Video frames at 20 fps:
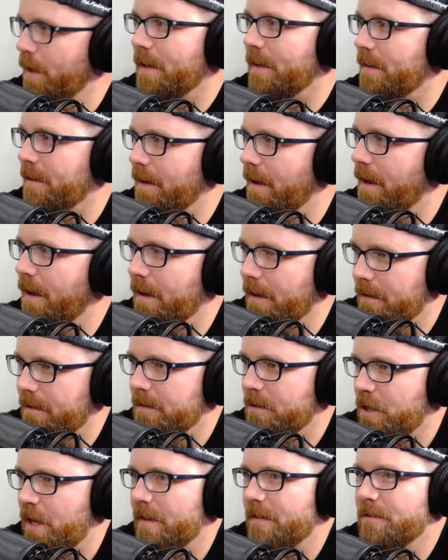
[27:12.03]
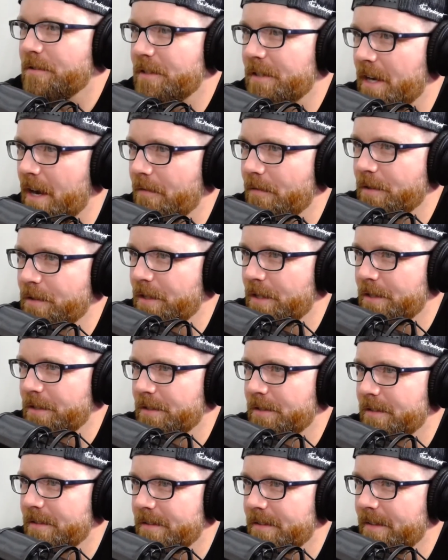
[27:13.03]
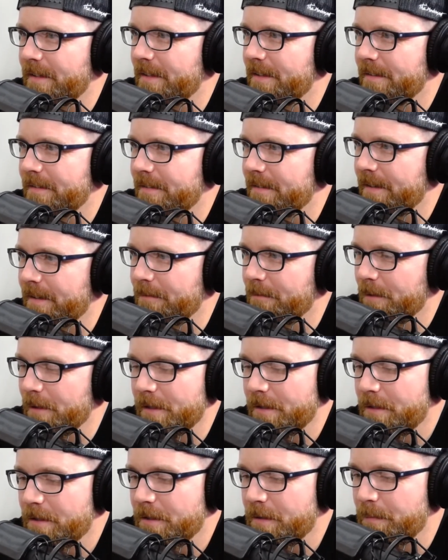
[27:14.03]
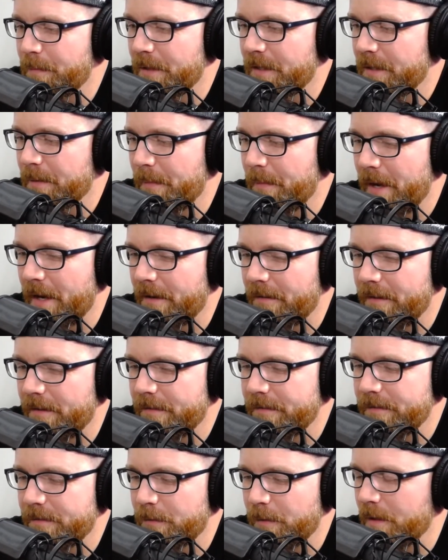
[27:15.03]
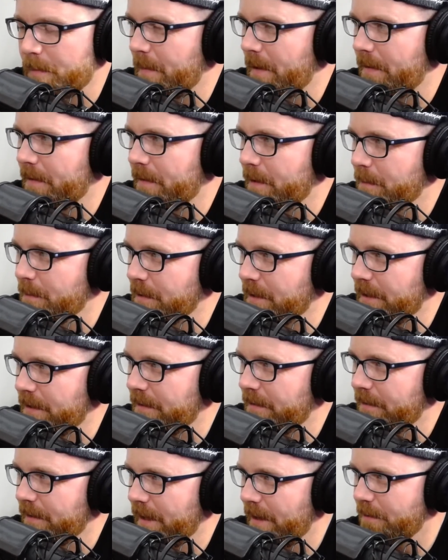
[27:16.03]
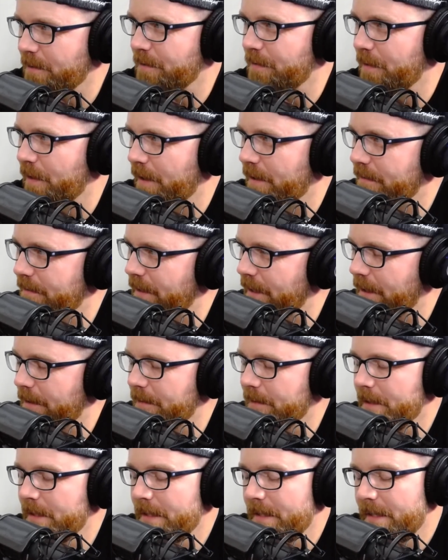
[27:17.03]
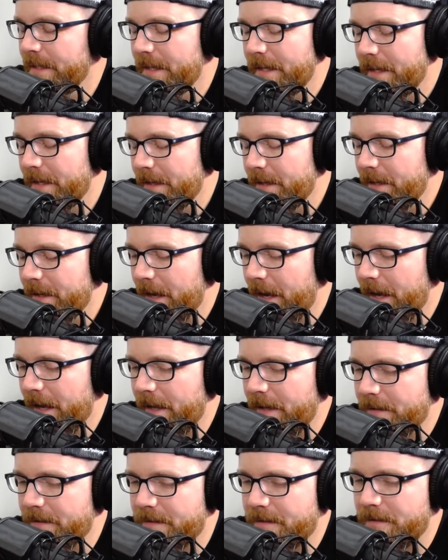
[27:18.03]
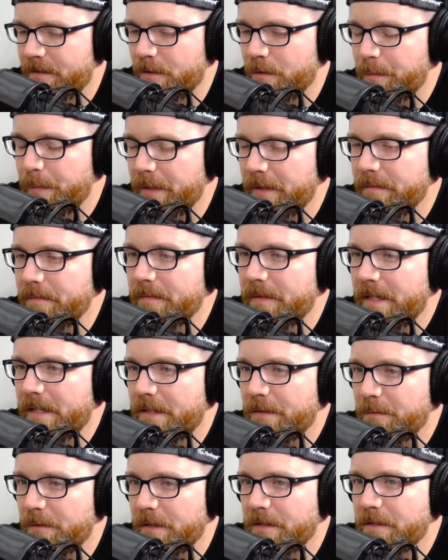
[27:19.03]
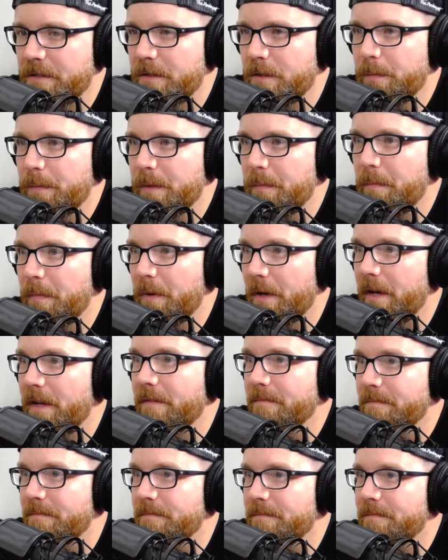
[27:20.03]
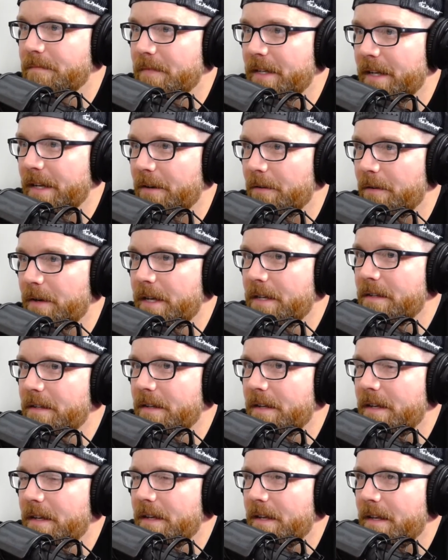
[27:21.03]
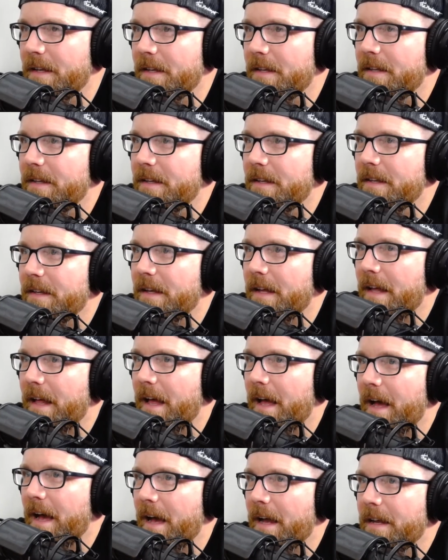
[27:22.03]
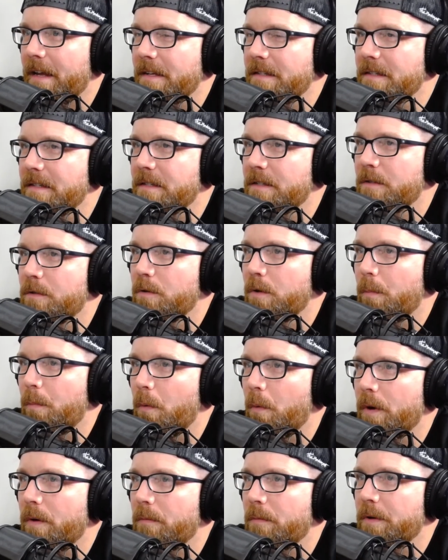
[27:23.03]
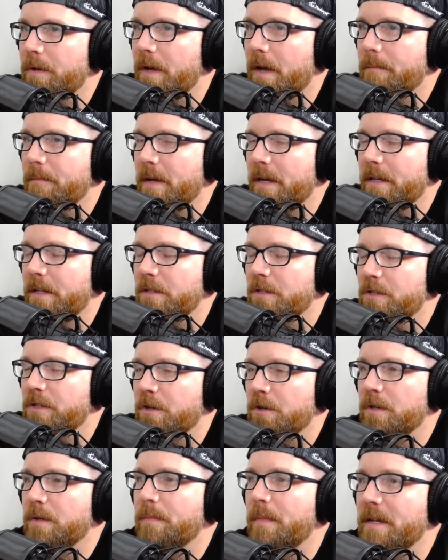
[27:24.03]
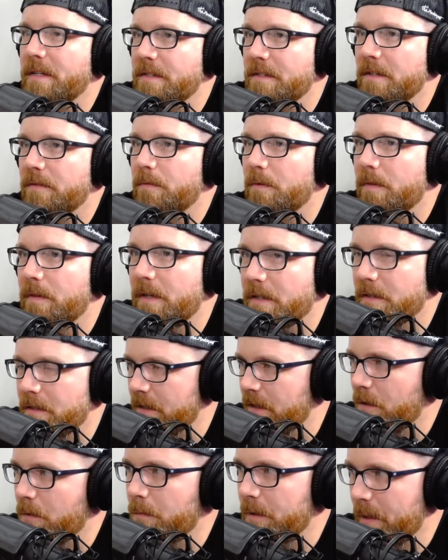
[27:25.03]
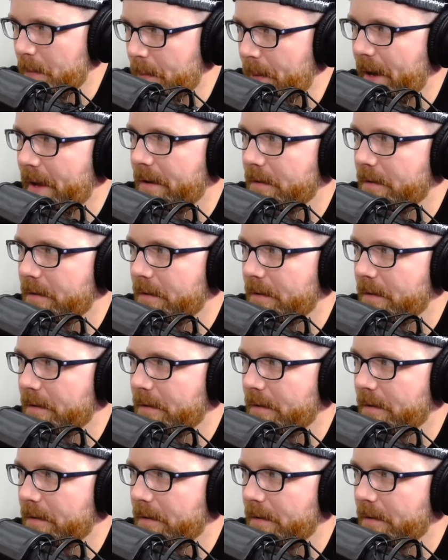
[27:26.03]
a challenging conversation and really just be in the background twiddling my thumbs going, well, that was fun. It's stupid. It's really stupid. But, I guess it's to a point where I'm not concerning myself with things that don't really matter.